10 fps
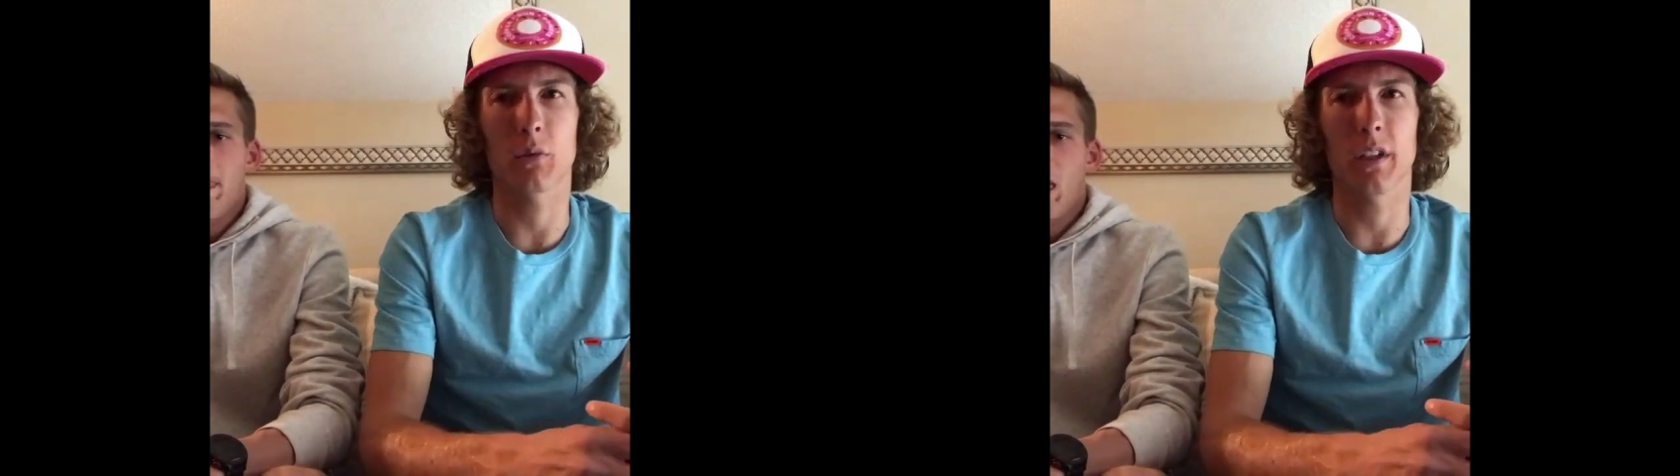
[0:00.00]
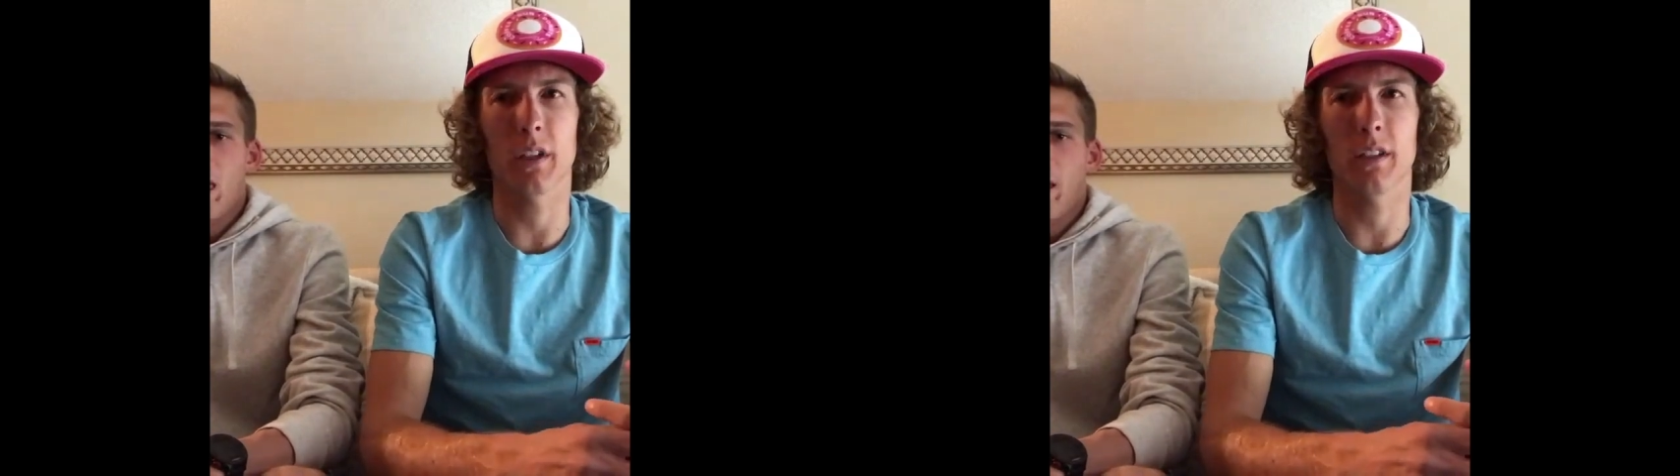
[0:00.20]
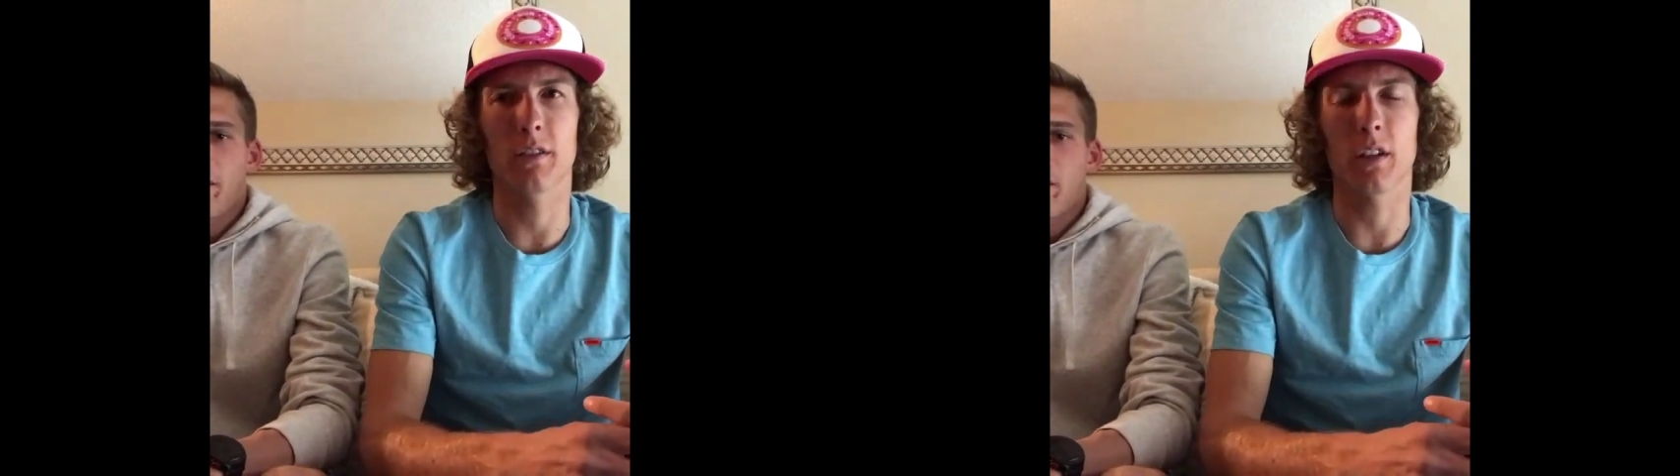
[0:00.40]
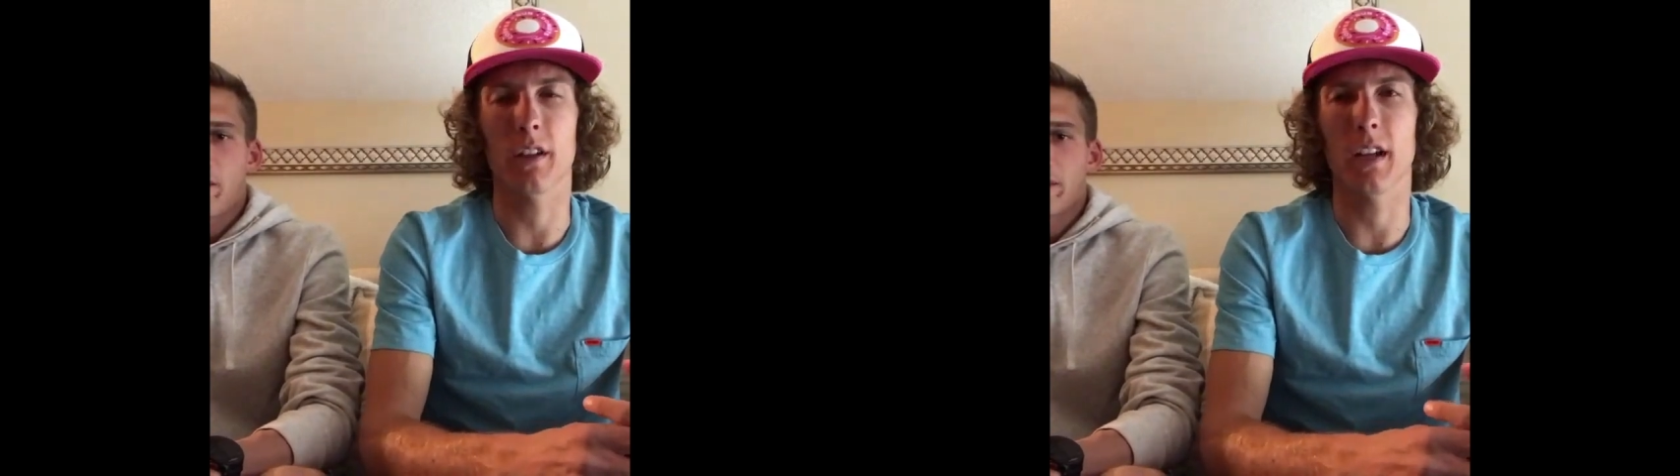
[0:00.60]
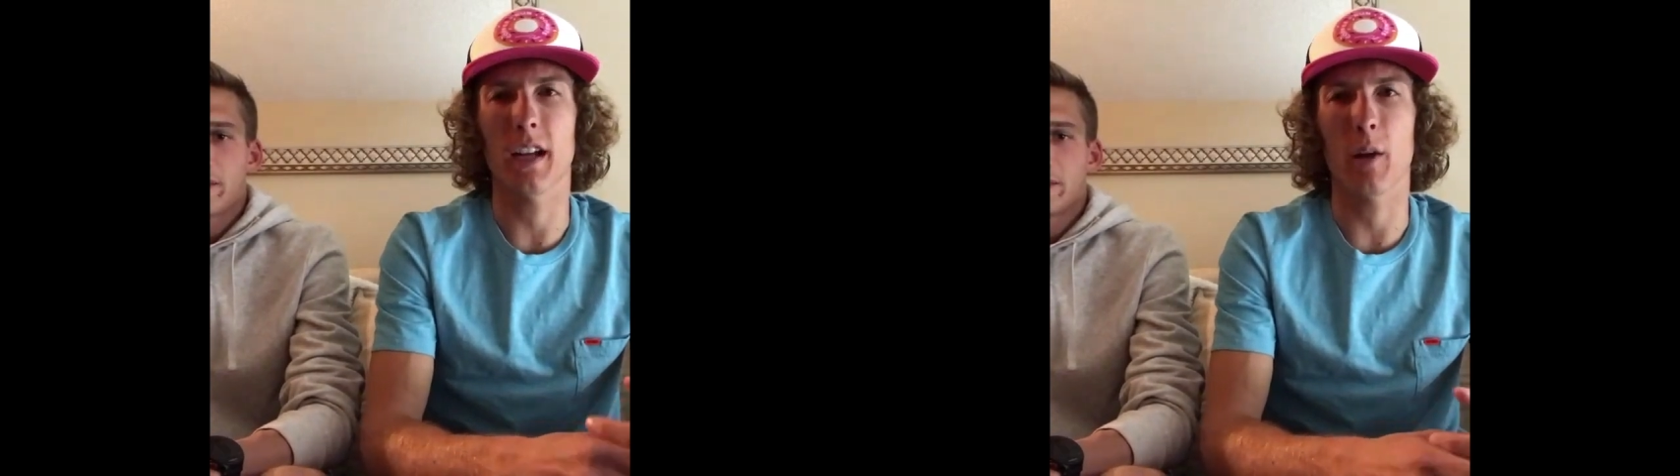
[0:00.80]
squeeze
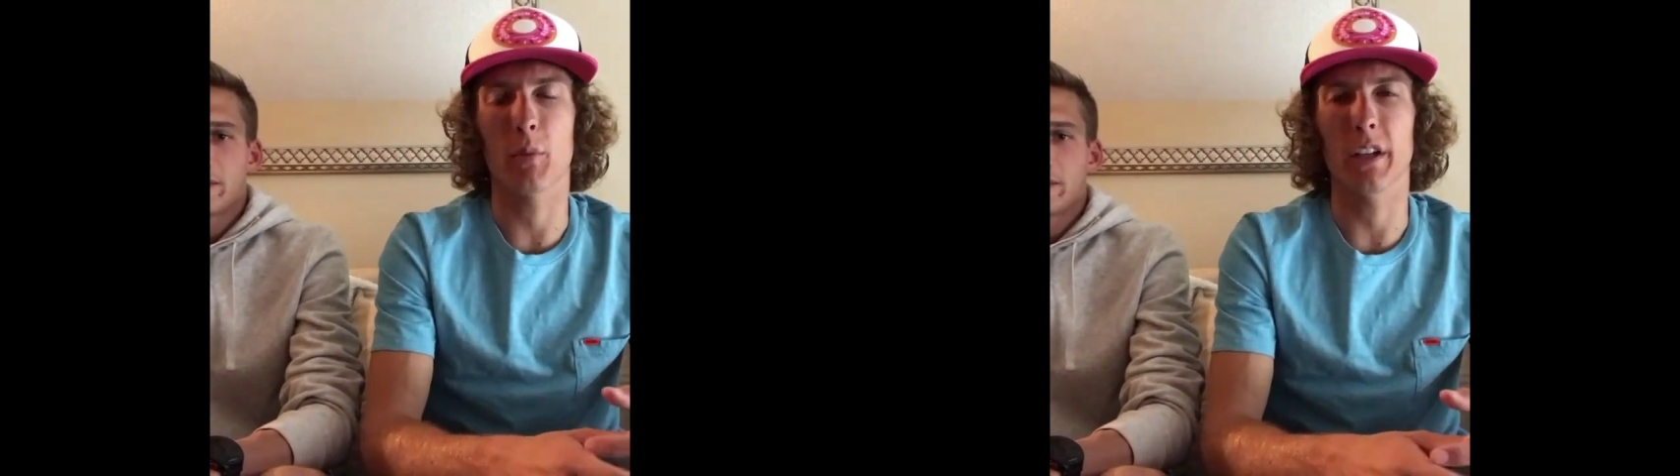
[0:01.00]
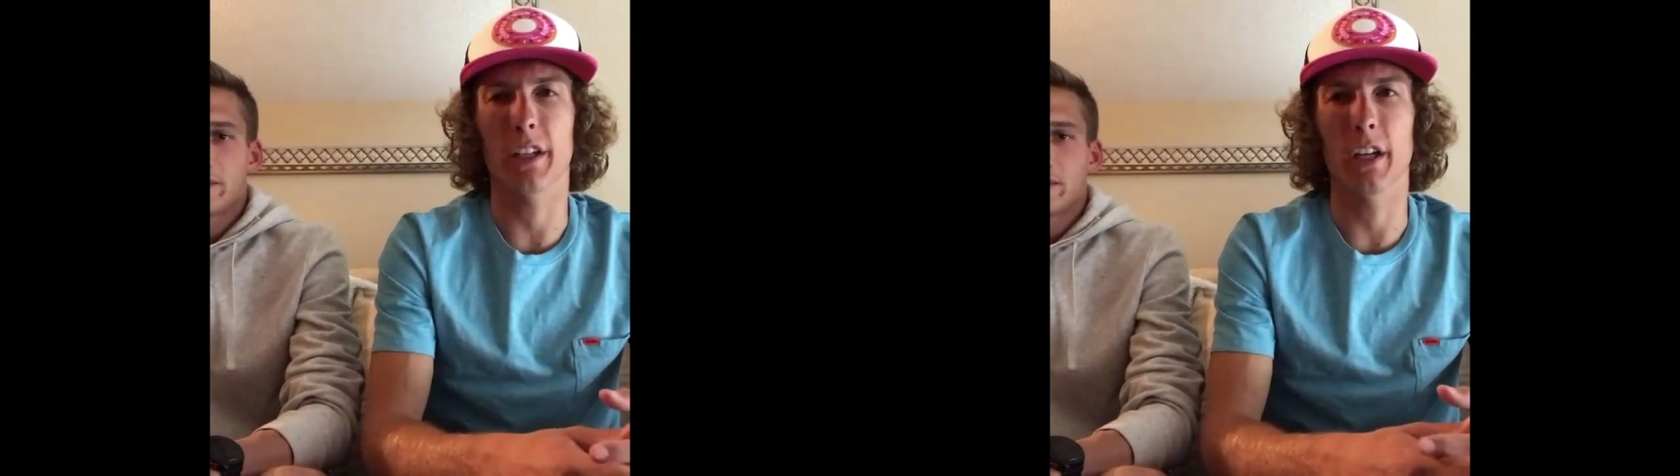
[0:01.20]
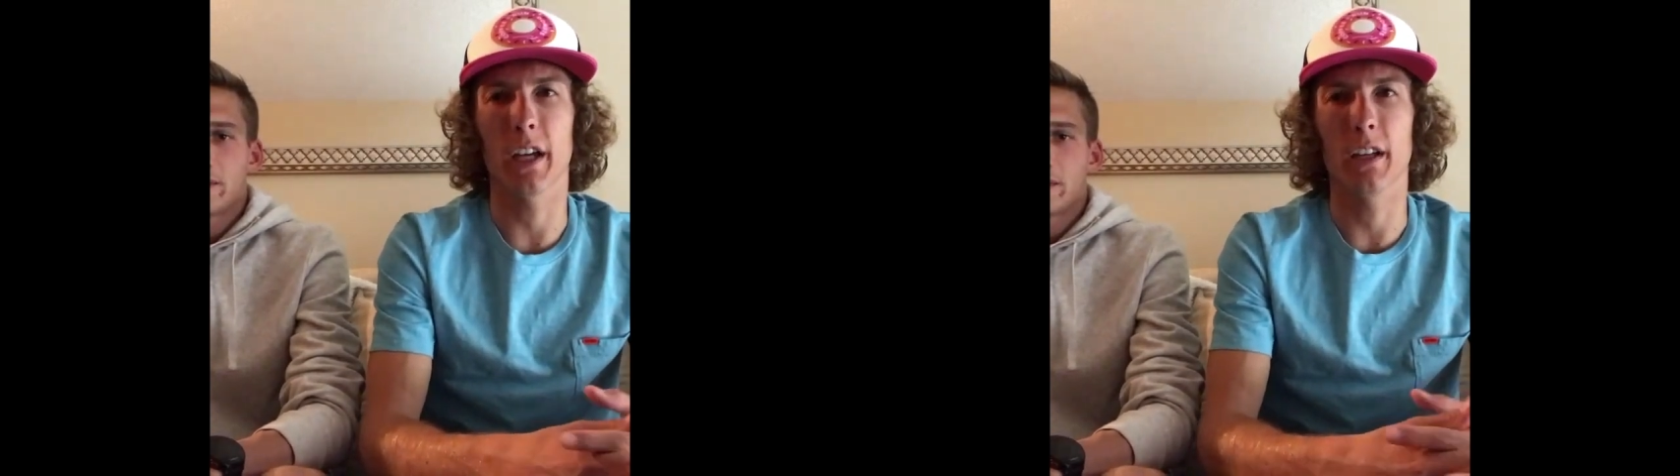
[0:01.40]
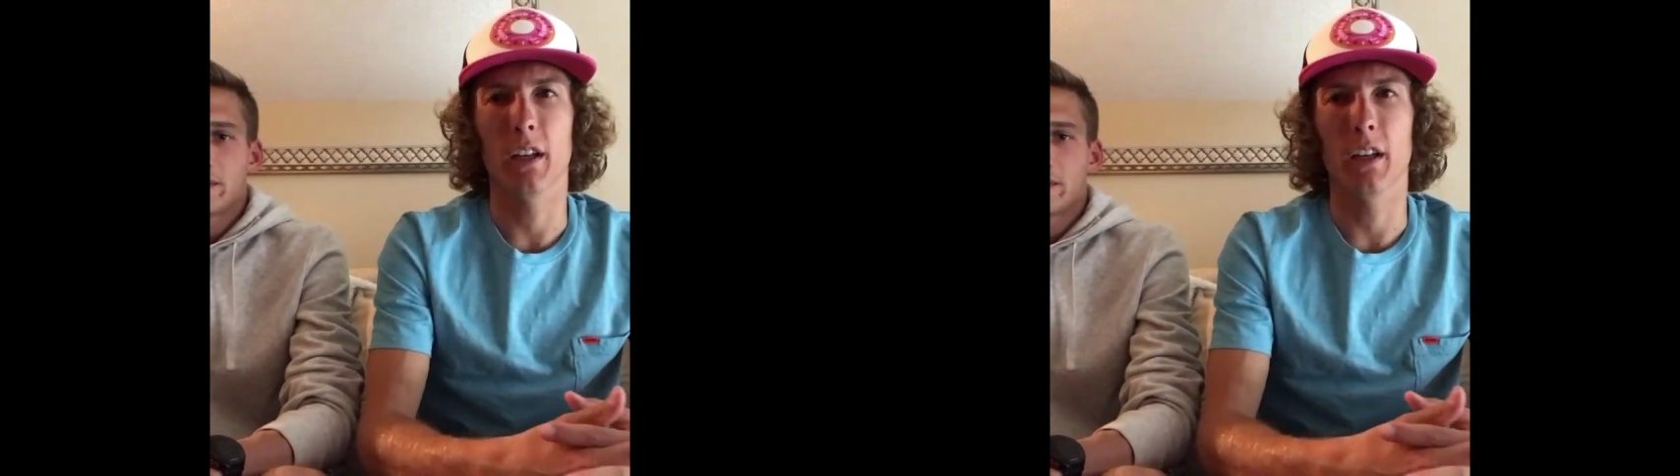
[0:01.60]
Sunday down pretty good.